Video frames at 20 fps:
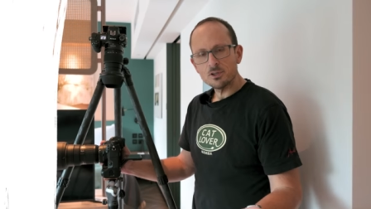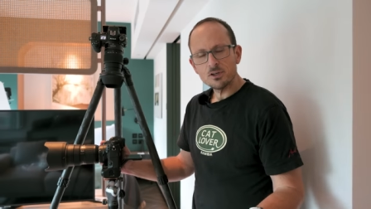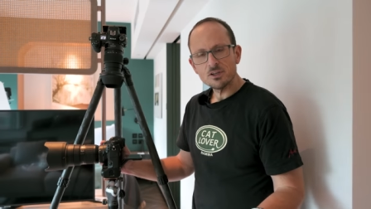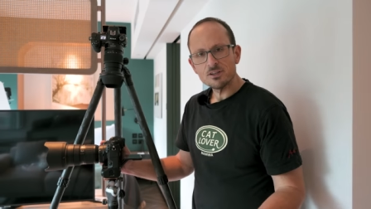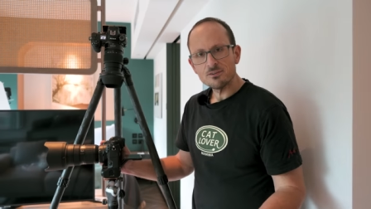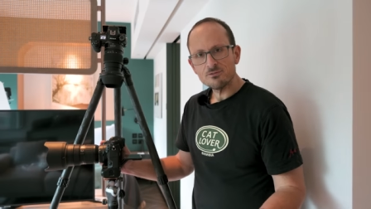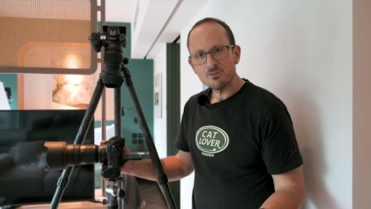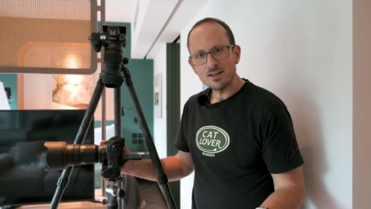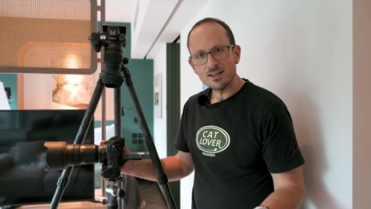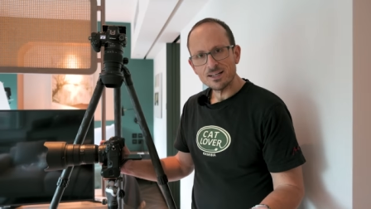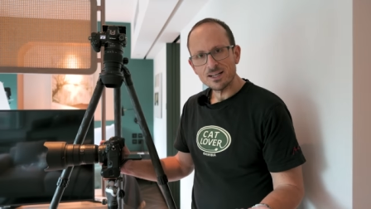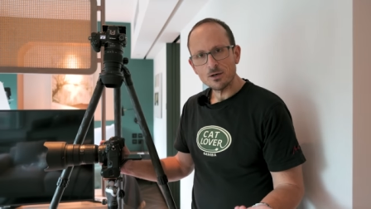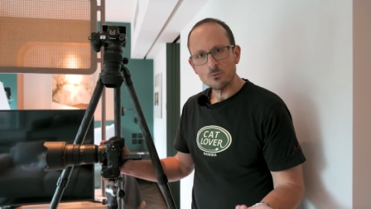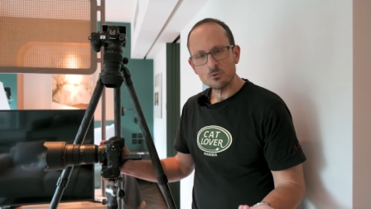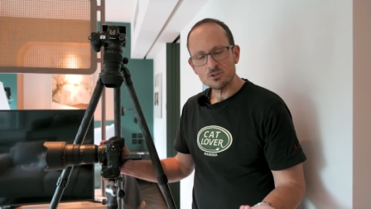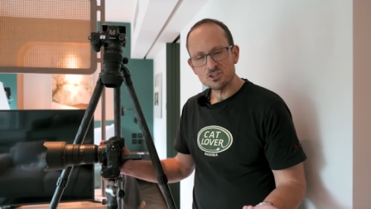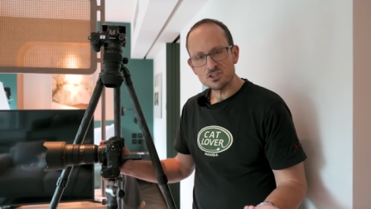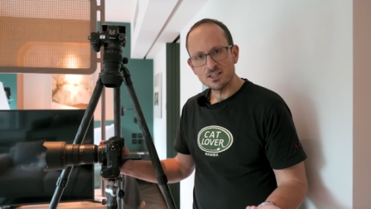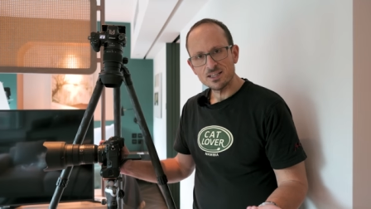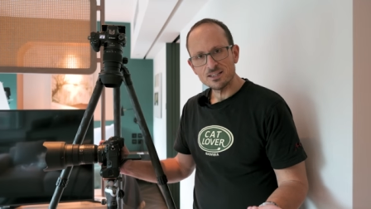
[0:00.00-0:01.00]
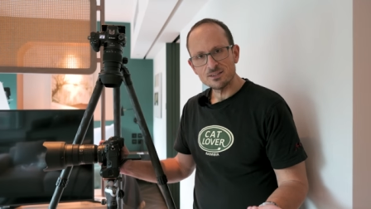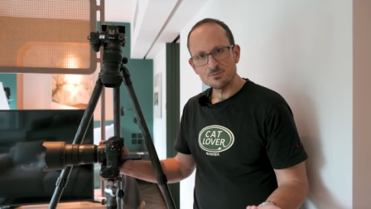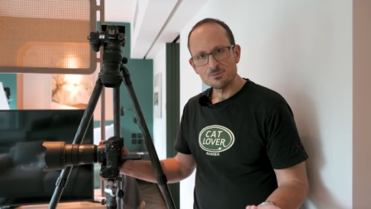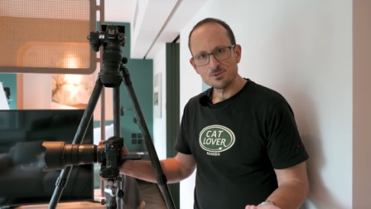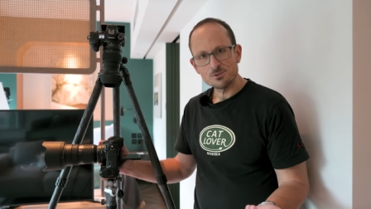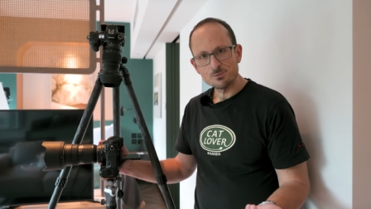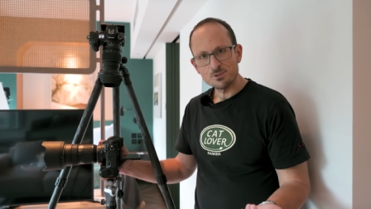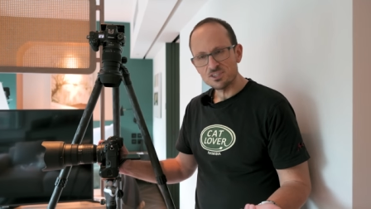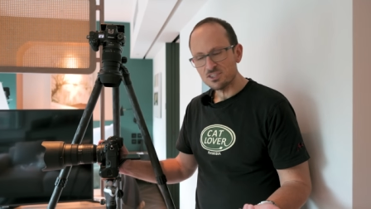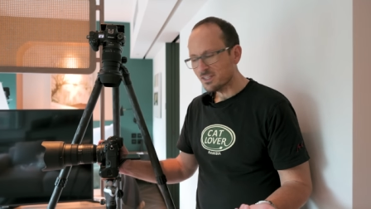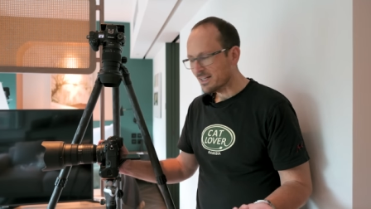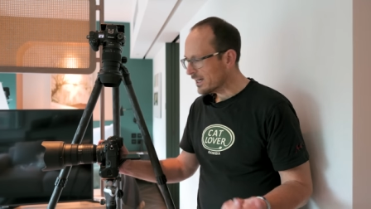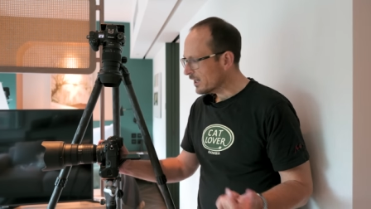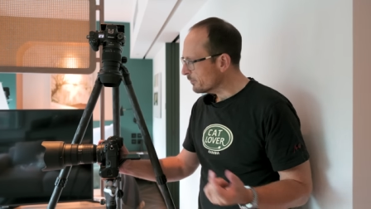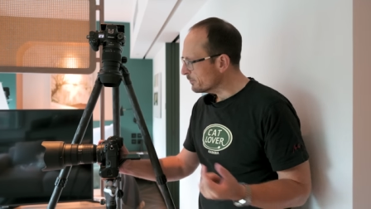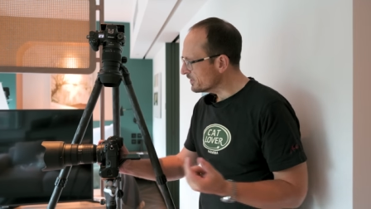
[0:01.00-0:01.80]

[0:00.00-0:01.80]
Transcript: you're gonna find out which lens was which now,